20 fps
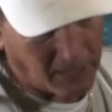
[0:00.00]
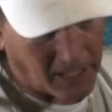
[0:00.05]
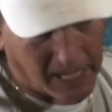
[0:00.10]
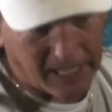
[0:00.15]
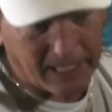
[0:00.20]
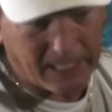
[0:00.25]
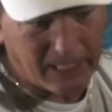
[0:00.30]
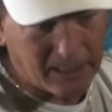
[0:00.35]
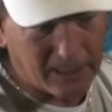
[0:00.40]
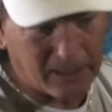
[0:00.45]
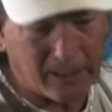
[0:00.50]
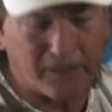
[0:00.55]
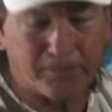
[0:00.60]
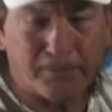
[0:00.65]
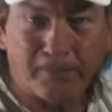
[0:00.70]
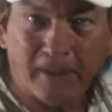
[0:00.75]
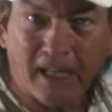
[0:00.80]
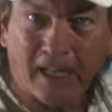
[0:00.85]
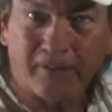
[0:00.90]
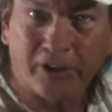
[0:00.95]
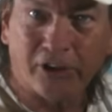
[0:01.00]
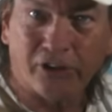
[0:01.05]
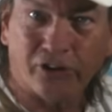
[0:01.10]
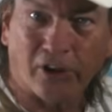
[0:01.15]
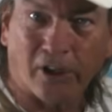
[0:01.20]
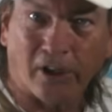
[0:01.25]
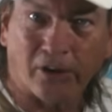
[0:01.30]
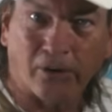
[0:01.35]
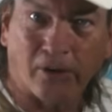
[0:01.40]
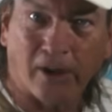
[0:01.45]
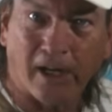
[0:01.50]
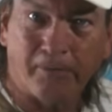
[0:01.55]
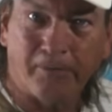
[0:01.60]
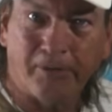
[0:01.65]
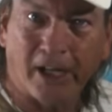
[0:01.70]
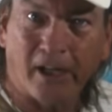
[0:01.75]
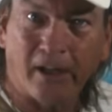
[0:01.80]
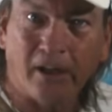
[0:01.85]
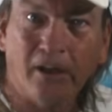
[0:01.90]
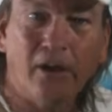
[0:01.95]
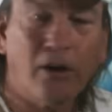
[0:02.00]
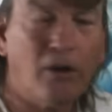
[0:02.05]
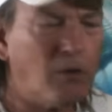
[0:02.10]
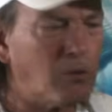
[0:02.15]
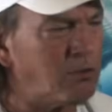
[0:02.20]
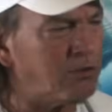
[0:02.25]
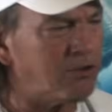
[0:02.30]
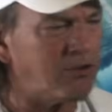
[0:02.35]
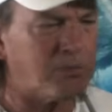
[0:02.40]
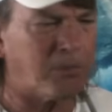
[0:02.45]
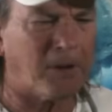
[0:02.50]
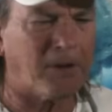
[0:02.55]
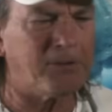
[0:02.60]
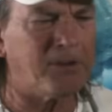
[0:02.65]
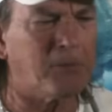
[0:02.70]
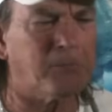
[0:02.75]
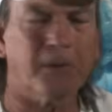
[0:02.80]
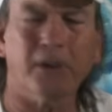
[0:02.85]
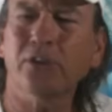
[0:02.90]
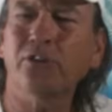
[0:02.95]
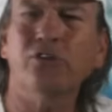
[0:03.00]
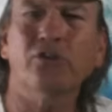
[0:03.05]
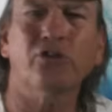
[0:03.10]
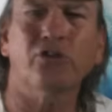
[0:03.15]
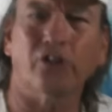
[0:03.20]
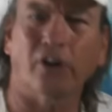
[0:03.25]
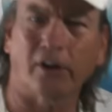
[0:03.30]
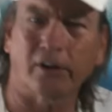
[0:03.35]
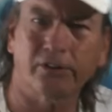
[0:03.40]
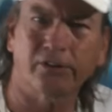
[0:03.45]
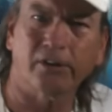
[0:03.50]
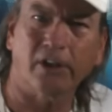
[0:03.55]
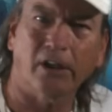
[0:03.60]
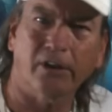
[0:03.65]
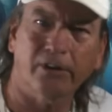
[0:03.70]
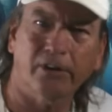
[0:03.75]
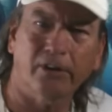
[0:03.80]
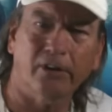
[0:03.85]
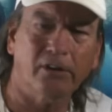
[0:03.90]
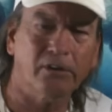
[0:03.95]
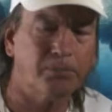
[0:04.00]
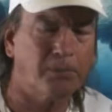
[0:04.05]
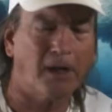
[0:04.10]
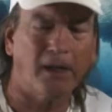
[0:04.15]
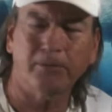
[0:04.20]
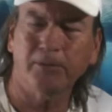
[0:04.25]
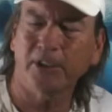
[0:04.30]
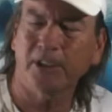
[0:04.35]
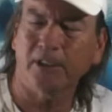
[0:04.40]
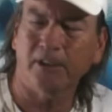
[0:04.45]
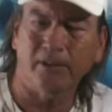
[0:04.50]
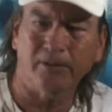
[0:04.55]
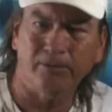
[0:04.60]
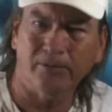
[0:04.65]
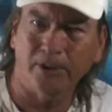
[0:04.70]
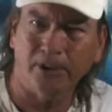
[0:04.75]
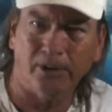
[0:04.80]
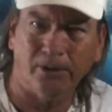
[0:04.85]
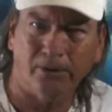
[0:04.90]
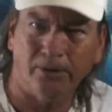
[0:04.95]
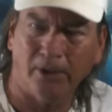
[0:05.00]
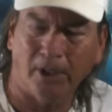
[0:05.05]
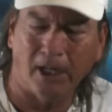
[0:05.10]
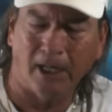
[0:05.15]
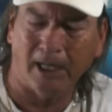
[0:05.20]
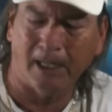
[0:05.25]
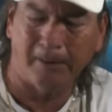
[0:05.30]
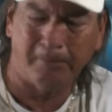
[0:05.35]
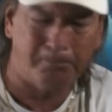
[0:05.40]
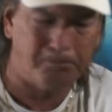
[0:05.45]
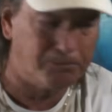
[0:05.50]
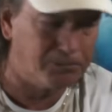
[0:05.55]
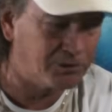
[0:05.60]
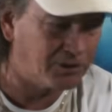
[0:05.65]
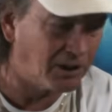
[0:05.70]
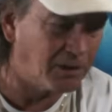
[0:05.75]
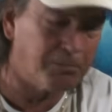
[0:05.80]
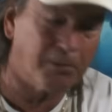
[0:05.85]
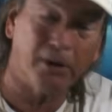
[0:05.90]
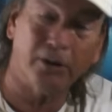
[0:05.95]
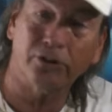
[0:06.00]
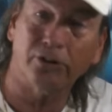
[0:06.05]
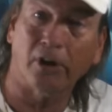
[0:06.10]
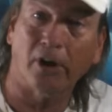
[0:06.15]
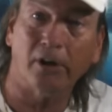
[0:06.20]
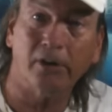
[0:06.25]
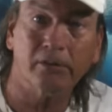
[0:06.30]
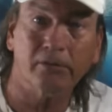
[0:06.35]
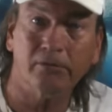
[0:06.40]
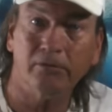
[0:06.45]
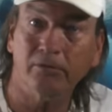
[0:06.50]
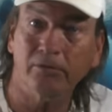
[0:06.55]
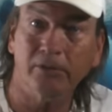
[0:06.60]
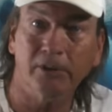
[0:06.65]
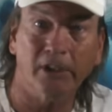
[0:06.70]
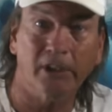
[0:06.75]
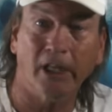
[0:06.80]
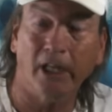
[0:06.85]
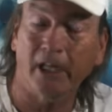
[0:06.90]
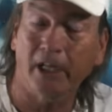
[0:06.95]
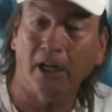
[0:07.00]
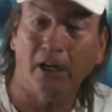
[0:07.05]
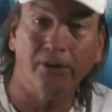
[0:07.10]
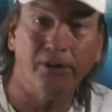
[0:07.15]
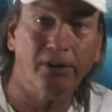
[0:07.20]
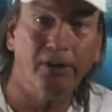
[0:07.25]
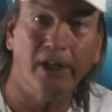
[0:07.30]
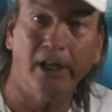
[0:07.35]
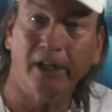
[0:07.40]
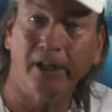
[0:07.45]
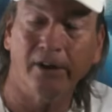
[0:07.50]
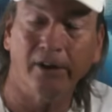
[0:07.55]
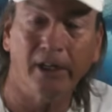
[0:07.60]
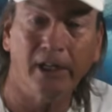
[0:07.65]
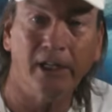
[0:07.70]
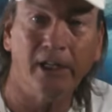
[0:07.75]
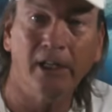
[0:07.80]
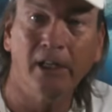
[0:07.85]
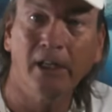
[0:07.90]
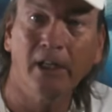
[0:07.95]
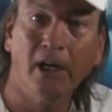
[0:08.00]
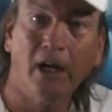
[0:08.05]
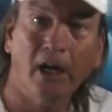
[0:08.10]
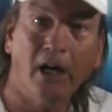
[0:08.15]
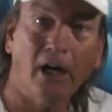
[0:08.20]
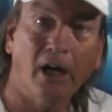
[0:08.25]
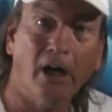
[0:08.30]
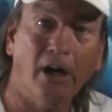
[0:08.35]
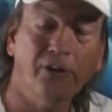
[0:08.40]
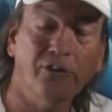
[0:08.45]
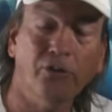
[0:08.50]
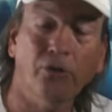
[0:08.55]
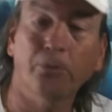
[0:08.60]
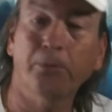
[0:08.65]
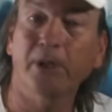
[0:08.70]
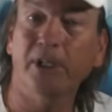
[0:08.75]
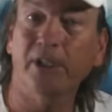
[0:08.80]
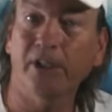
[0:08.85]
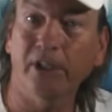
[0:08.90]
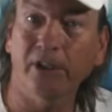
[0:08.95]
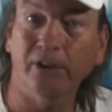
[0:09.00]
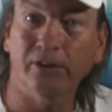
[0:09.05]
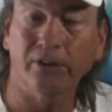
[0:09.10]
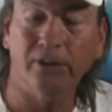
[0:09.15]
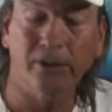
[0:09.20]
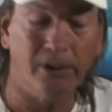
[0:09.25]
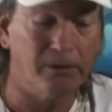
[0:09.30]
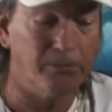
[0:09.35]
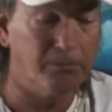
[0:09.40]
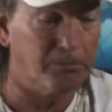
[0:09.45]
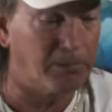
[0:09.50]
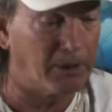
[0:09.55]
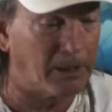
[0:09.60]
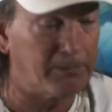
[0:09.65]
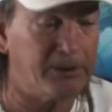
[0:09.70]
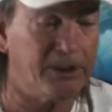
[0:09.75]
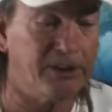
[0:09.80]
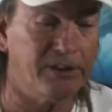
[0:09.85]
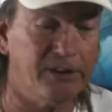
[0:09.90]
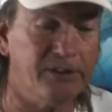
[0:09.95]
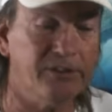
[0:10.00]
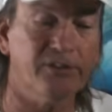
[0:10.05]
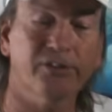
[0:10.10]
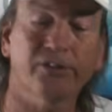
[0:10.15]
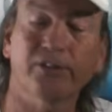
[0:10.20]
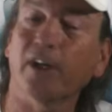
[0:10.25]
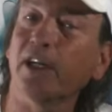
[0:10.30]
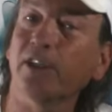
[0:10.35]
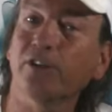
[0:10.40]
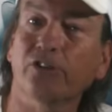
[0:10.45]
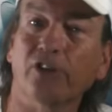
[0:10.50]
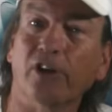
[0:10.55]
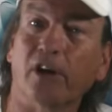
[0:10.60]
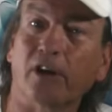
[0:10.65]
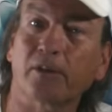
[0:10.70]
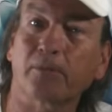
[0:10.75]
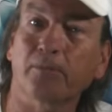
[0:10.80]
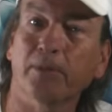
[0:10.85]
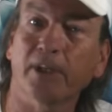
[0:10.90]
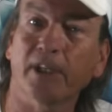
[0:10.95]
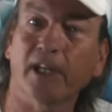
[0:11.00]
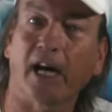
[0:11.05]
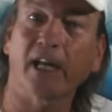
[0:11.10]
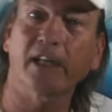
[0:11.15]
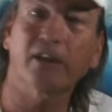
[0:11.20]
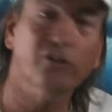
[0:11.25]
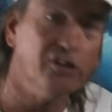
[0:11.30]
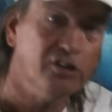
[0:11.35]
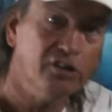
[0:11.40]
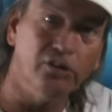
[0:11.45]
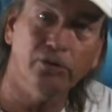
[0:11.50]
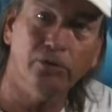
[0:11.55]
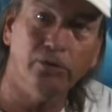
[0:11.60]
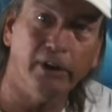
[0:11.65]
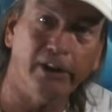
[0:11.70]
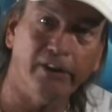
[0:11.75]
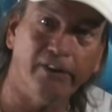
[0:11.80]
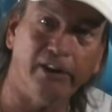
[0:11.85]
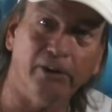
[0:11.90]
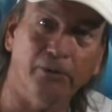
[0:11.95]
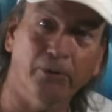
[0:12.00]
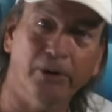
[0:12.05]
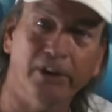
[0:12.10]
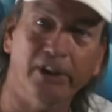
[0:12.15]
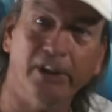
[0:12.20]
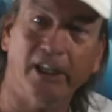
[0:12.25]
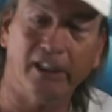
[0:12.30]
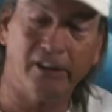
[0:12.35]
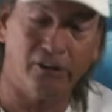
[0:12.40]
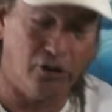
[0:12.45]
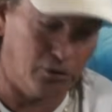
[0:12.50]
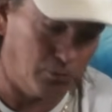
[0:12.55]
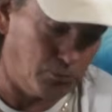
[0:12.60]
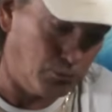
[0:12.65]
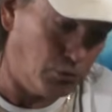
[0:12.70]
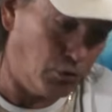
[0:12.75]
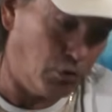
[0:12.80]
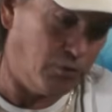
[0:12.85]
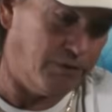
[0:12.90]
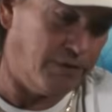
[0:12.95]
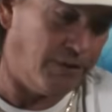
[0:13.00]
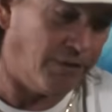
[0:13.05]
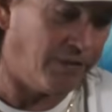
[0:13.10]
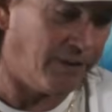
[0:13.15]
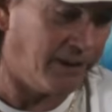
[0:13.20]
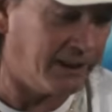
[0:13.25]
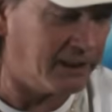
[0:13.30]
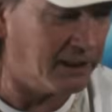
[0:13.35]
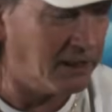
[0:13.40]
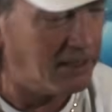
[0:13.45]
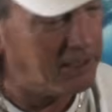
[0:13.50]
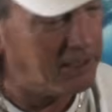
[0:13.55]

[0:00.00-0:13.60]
I ended up having the shark grab that. Well, there's probably a bunch of sharks down there. There's probably a sandbar shark that hang out in that area. No big deal, and probably a decent sized shark, but I couldn't do anything with it. I couldn't move the thing.